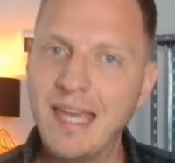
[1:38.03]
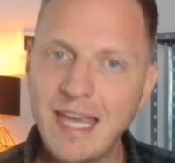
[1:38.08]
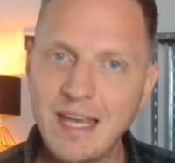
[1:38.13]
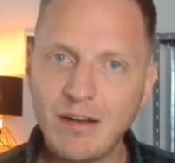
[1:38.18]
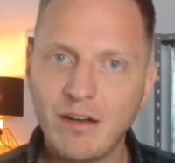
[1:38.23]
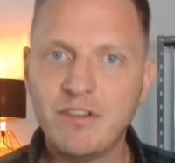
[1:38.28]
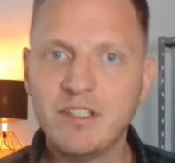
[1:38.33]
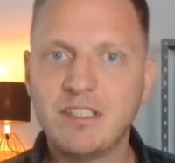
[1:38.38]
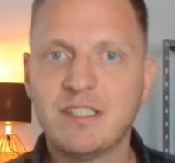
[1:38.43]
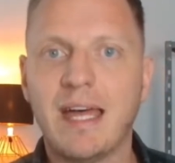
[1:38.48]

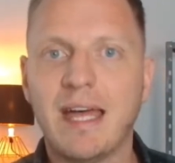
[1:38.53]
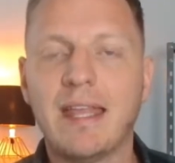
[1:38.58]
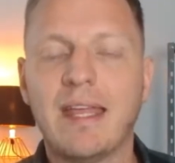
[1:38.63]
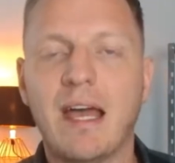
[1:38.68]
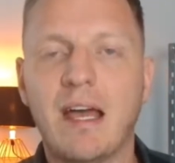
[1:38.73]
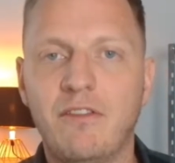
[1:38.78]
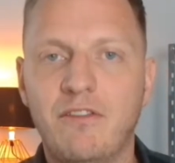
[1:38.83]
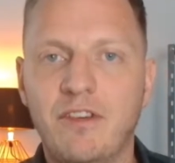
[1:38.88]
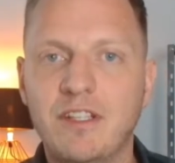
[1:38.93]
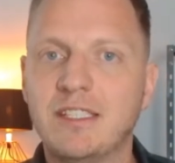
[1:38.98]
Here at
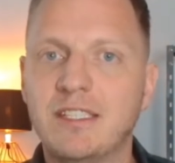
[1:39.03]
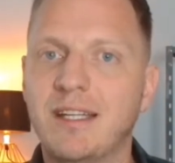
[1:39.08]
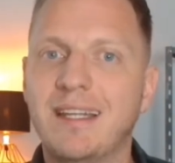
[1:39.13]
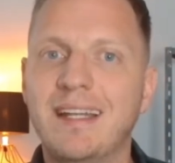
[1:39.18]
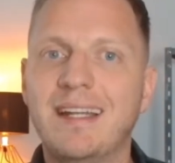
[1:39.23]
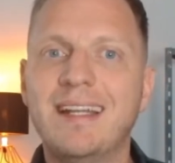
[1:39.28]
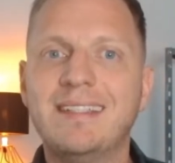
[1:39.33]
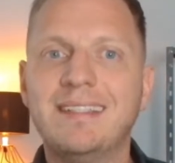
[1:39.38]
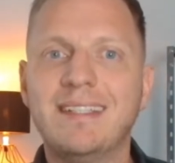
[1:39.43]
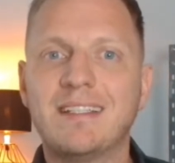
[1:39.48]
Visitor
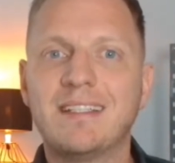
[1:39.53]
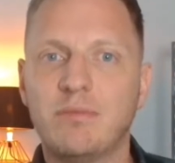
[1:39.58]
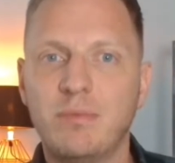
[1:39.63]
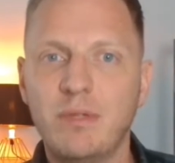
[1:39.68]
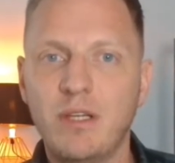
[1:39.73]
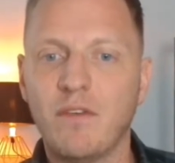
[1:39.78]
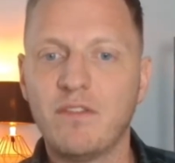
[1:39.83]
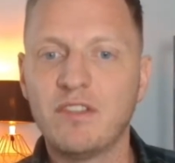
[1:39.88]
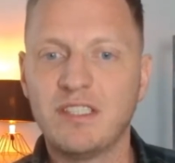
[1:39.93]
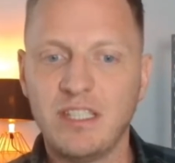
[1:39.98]

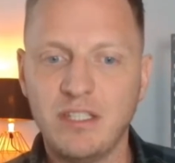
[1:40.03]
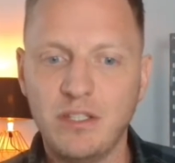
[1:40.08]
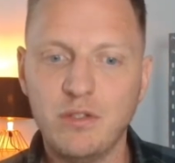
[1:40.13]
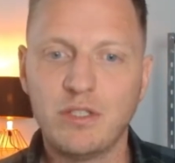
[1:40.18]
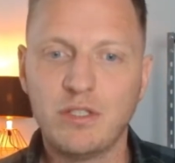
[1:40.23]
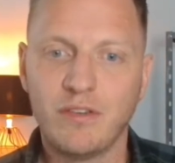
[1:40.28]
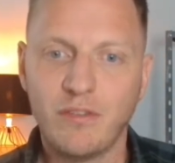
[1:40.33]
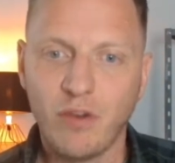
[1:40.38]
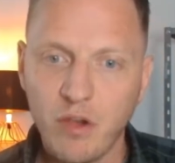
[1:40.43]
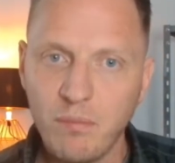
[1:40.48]
Analytics, we obviously
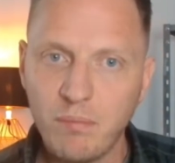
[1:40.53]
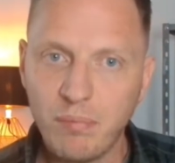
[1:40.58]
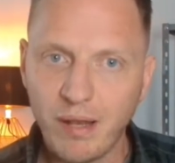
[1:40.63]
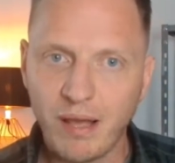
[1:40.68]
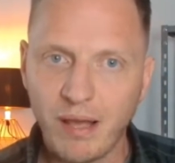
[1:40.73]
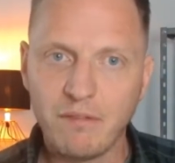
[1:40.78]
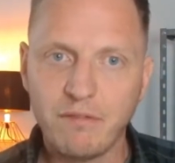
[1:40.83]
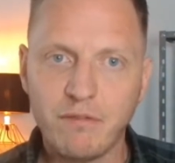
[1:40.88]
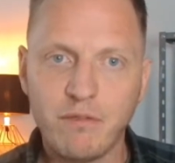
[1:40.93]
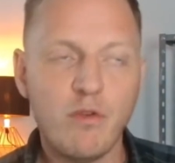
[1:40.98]
use our own
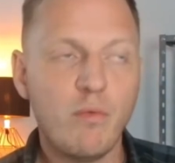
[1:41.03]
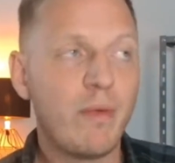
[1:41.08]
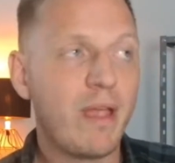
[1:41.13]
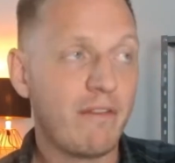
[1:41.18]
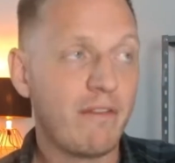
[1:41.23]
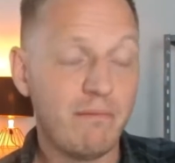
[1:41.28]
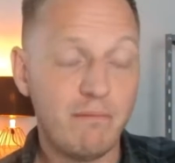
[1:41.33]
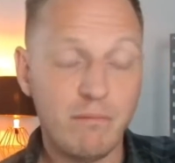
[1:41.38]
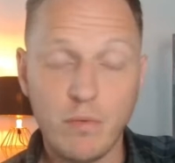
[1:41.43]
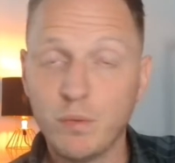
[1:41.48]

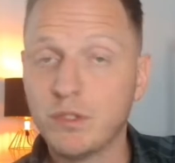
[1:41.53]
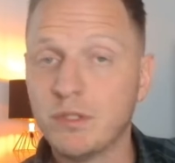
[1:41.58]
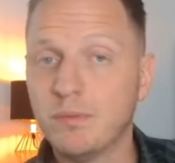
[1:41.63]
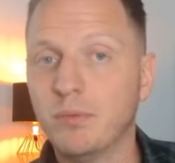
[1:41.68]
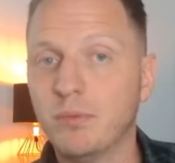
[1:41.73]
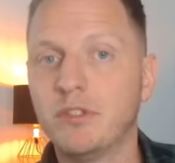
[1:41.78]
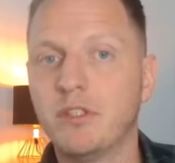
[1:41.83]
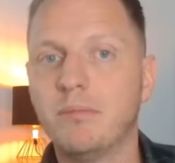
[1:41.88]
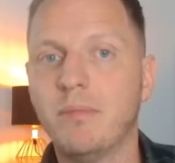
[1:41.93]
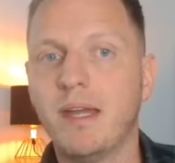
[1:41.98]
platform. We have
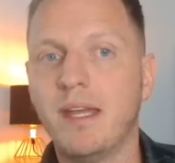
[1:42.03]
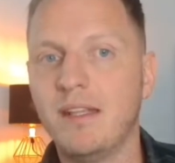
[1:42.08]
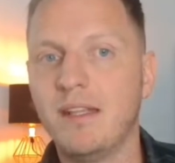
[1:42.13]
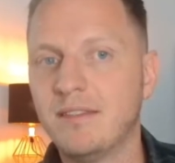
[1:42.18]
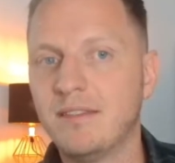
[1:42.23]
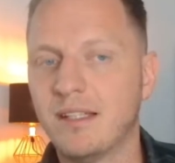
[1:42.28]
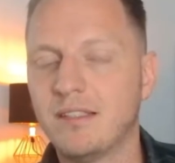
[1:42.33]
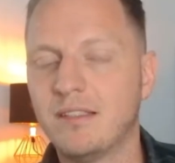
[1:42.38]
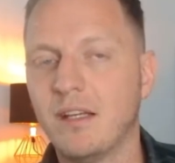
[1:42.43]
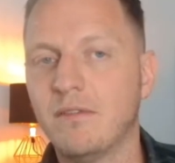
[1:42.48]
multiple
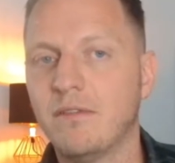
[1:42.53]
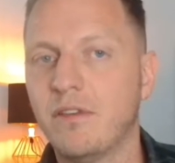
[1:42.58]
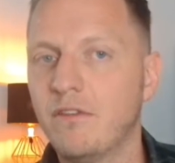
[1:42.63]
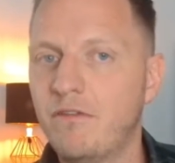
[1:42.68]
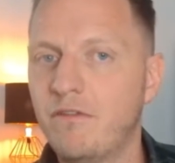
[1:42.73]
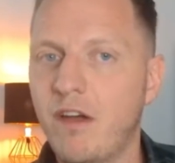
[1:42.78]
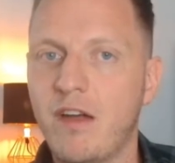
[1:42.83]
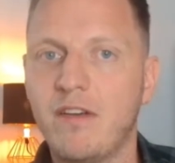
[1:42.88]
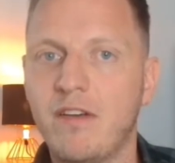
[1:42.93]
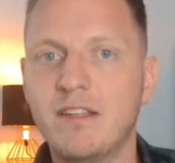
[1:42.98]
domains set
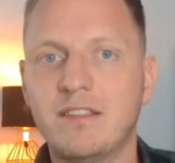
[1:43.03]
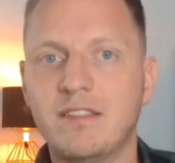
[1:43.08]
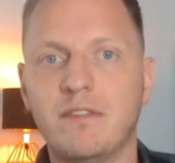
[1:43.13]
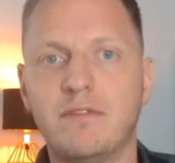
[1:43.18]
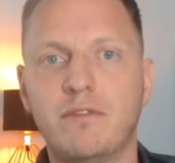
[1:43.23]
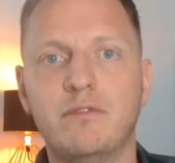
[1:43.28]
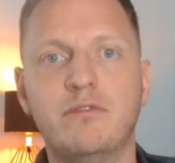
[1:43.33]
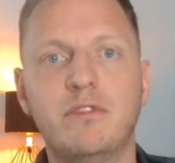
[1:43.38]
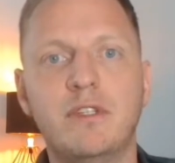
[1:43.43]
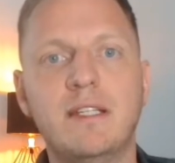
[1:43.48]
up for various
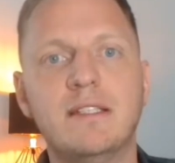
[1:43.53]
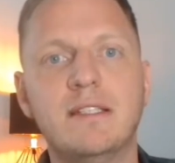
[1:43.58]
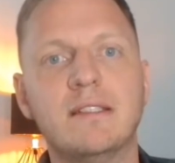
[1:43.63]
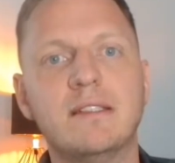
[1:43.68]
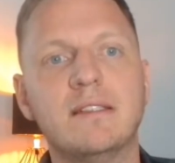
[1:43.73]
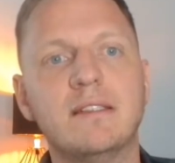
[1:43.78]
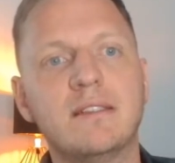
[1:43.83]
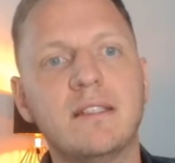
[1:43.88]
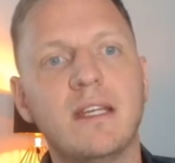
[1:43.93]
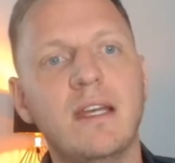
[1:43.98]
different
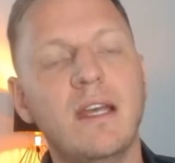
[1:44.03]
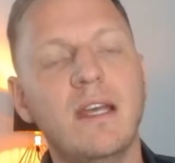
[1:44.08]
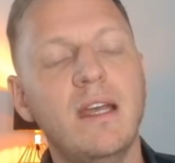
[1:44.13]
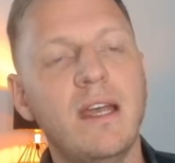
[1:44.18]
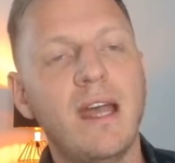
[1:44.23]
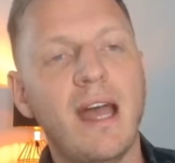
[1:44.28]
reasons.